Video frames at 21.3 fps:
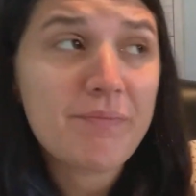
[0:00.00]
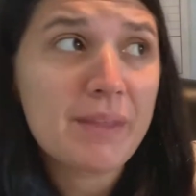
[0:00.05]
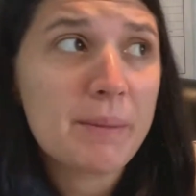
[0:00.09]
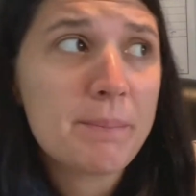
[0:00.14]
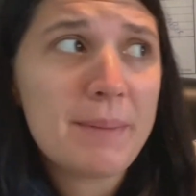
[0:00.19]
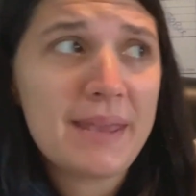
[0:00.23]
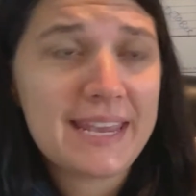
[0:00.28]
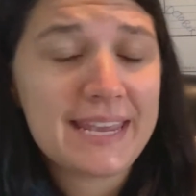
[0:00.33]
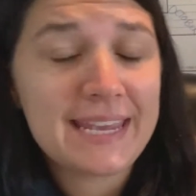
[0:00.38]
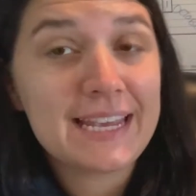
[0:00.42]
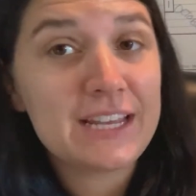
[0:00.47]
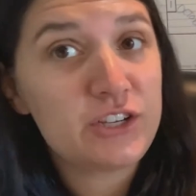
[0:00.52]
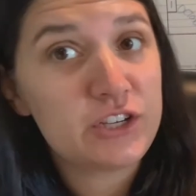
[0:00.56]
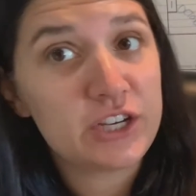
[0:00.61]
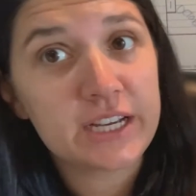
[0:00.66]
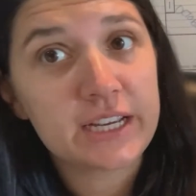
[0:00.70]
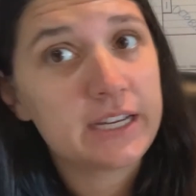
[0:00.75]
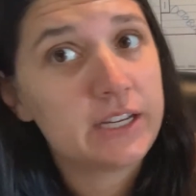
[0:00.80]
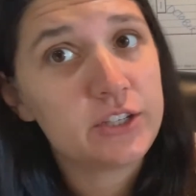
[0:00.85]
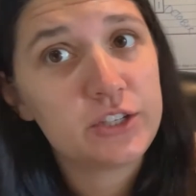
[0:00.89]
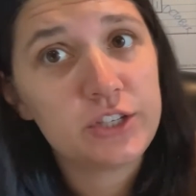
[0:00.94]
Making a
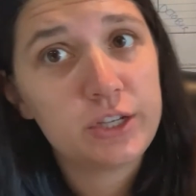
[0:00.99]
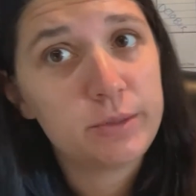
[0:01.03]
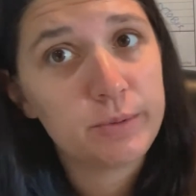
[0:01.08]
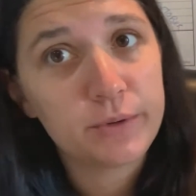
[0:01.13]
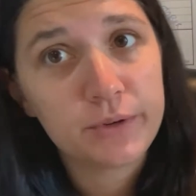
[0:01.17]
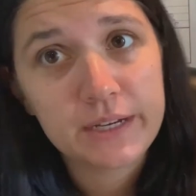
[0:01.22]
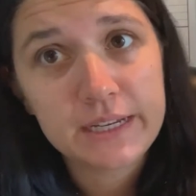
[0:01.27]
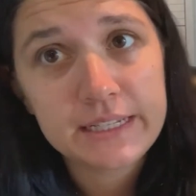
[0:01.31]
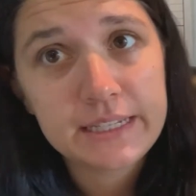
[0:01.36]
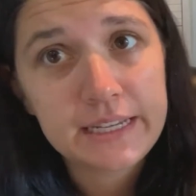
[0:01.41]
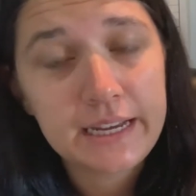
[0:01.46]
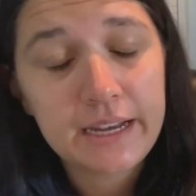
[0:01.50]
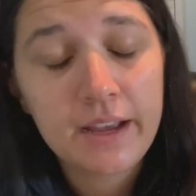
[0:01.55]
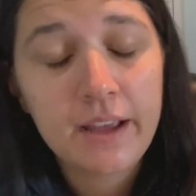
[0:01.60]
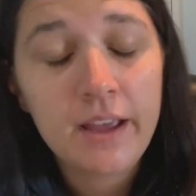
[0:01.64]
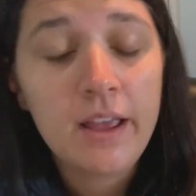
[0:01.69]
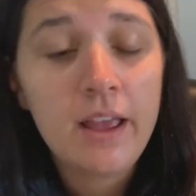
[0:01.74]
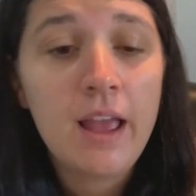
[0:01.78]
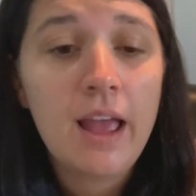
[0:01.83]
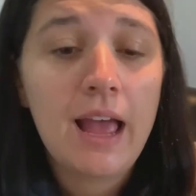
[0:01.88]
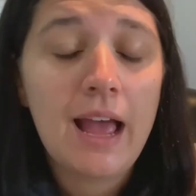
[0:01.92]
chicken is super easy.
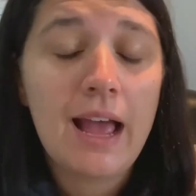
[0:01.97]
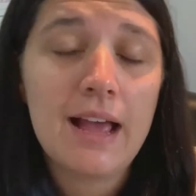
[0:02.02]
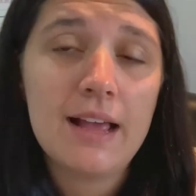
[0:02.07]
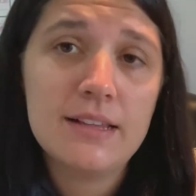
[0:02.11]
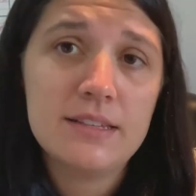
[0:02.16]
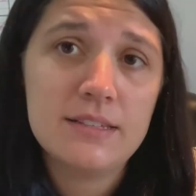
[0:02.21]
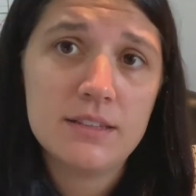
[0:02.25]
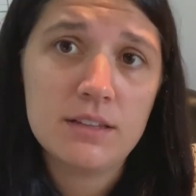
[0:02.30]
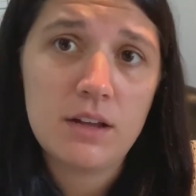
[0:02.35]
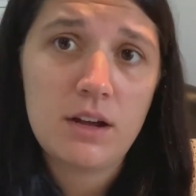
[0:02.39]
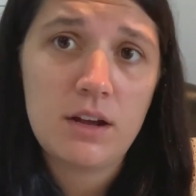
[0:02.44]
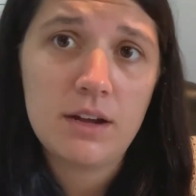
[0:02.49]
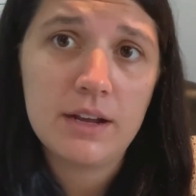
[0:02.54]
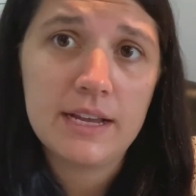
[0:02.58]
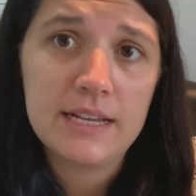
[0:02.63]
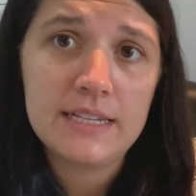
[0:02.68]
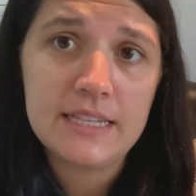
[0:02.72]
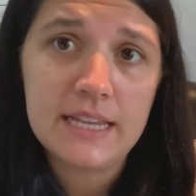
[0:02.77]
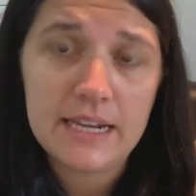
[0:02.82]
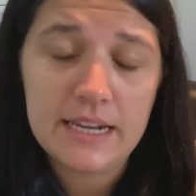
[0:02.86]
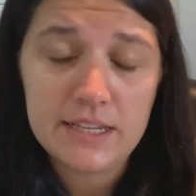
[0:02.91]
As long
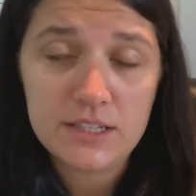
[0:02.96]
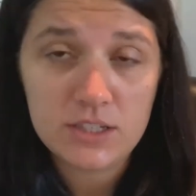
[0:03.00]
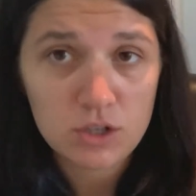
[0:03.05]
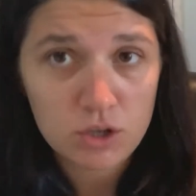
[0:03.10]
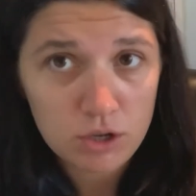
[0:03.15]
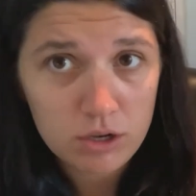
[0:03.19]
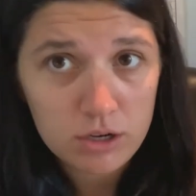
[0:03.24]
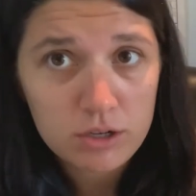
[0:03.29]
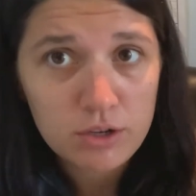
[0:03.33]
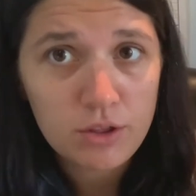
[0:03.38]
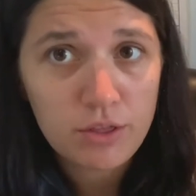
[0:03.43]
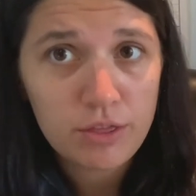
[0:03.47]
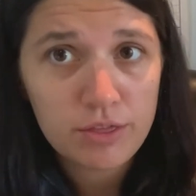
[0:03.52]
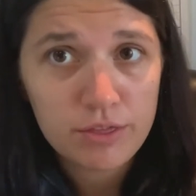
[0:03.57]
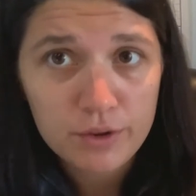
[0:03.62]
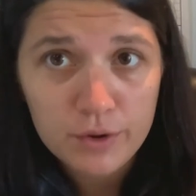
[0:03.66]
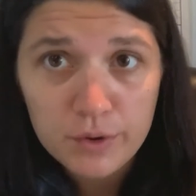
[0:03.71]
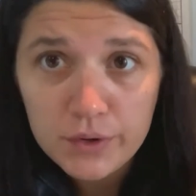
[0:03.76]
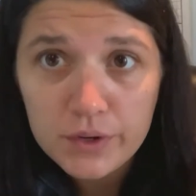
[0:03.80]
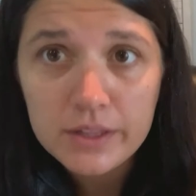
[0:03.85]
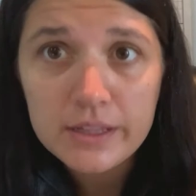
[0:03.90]
as it is cooked
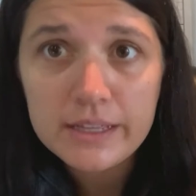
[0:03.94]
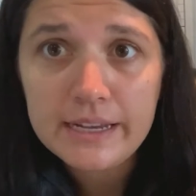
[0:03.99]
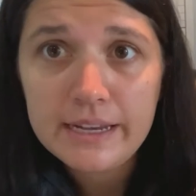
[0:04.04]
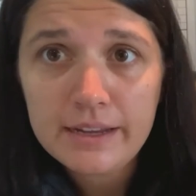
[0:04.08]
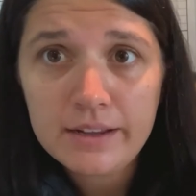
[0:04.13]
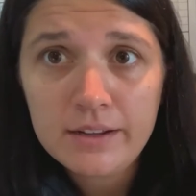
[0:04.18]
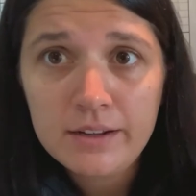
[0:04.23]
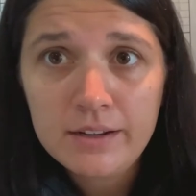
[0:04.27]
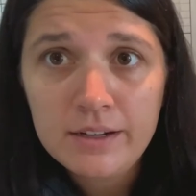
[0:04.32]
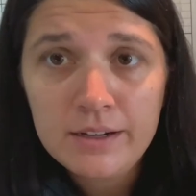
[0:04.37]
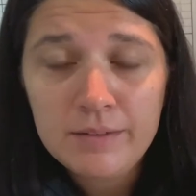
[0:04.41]
thoroughly,